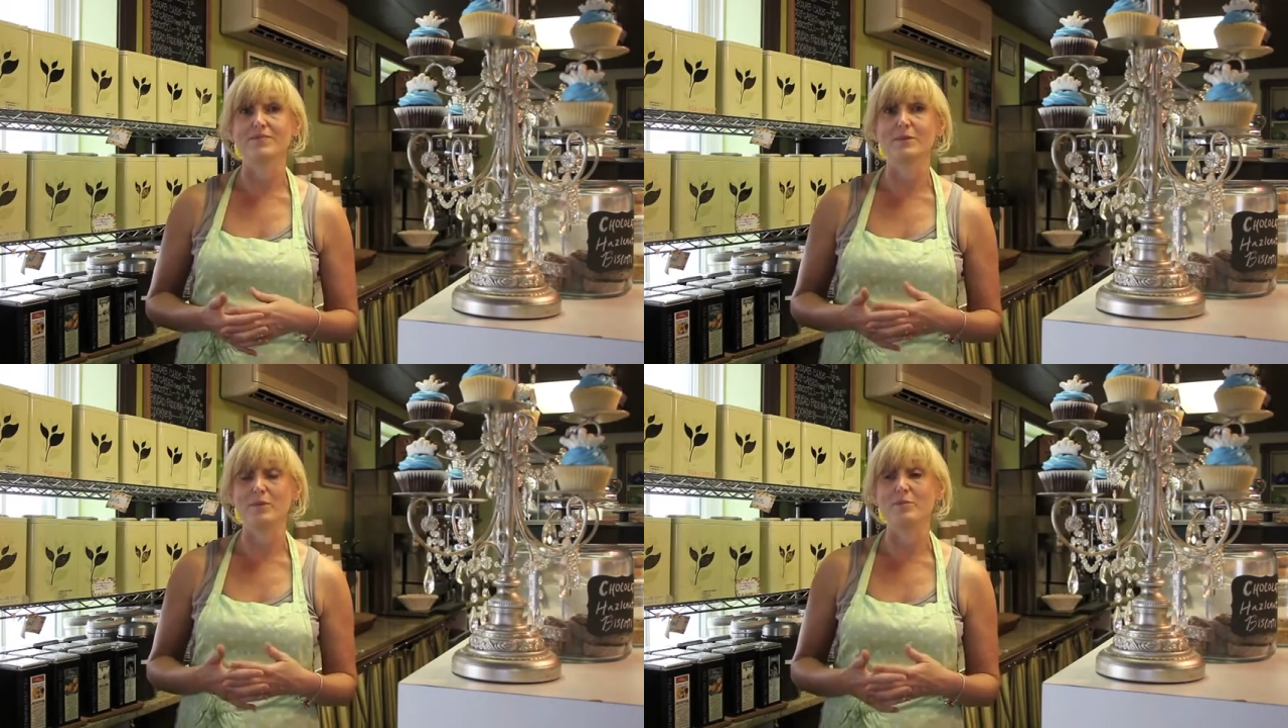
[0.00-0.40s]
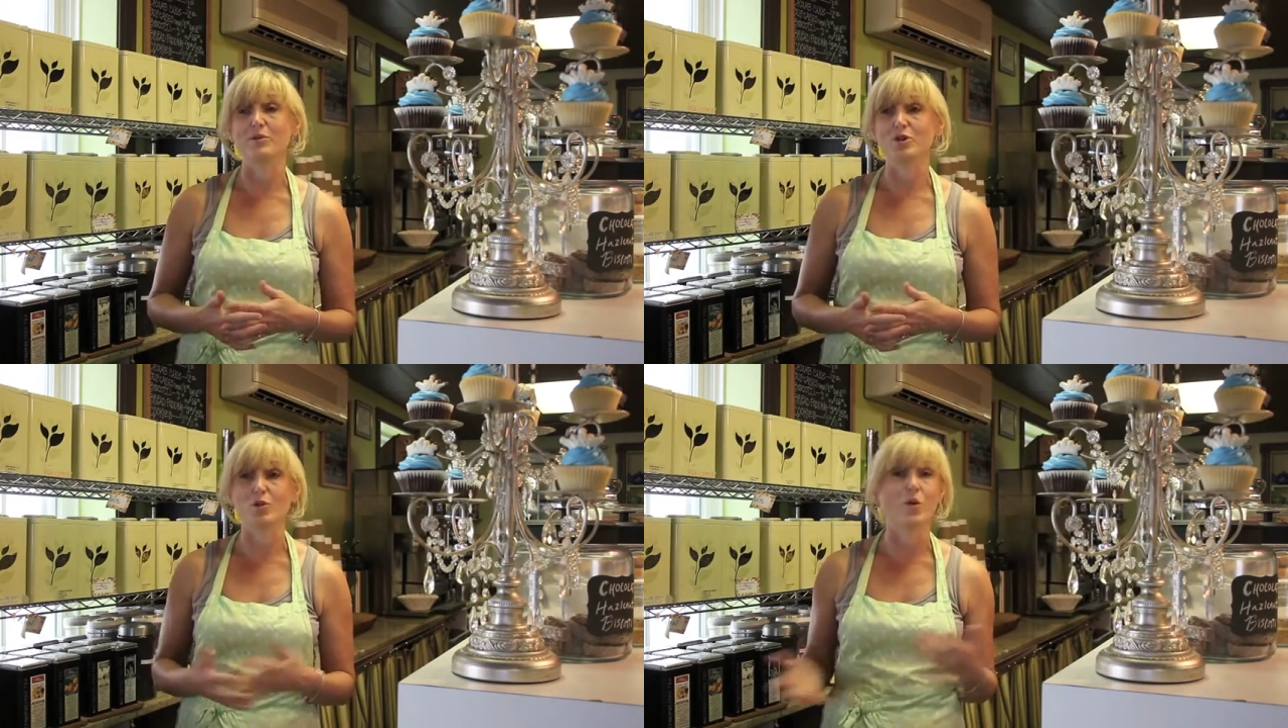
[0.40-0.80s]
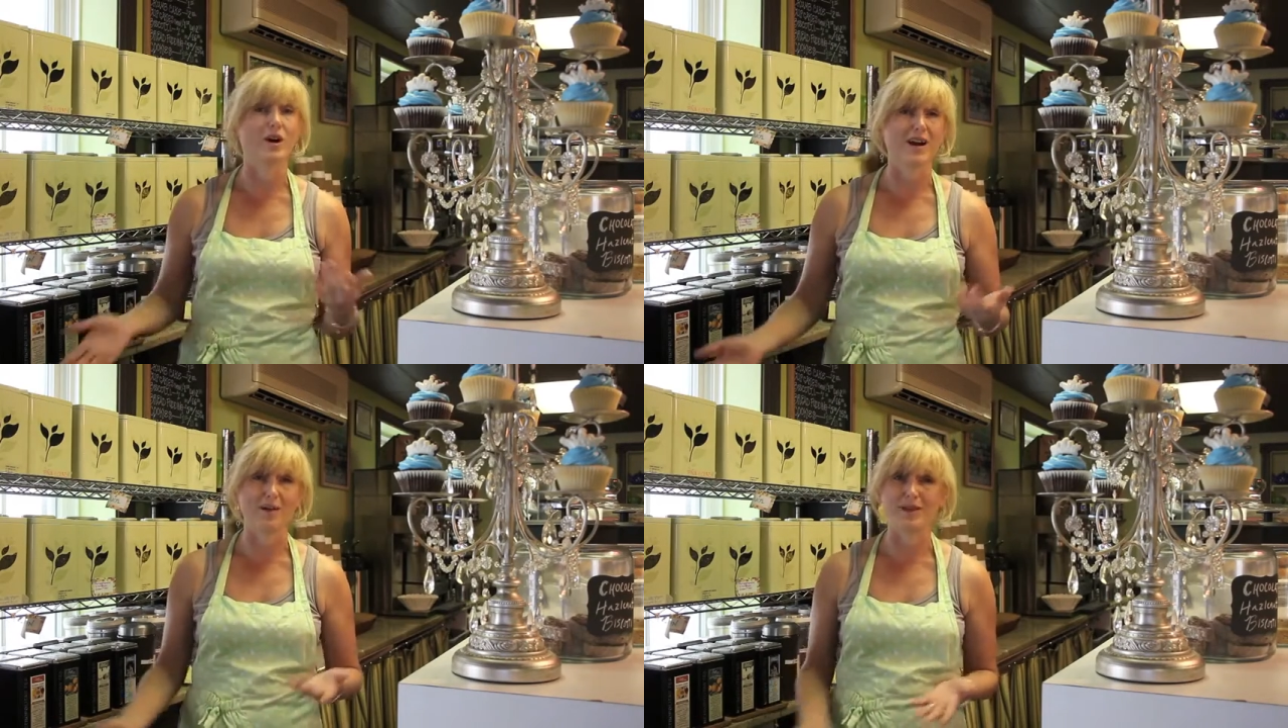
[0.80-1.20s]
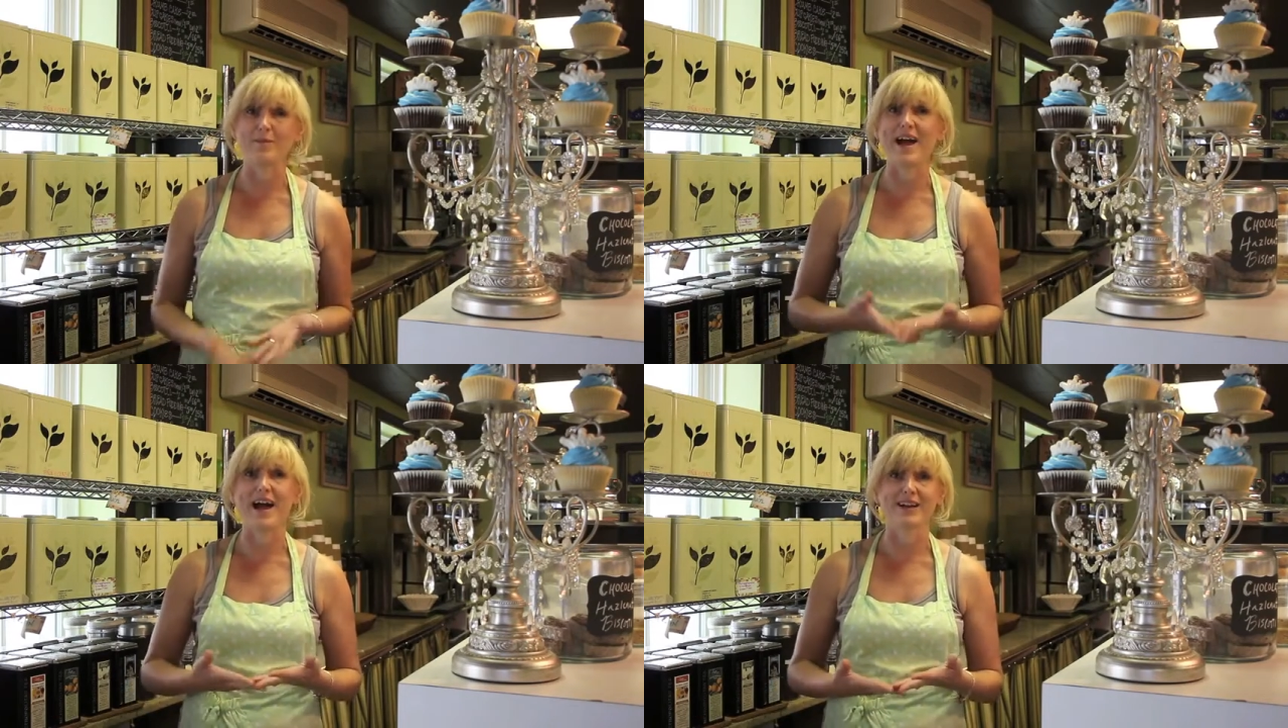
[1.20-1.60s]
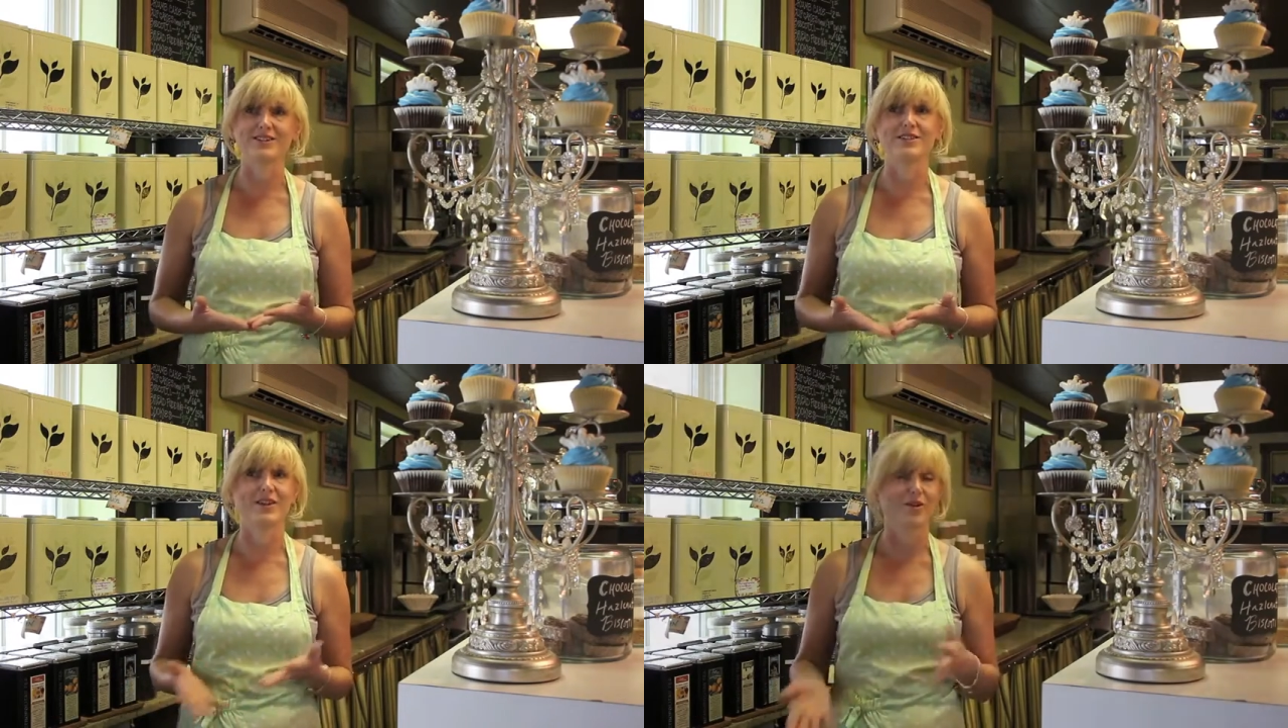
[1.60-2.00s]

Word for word: the people who were coming back to their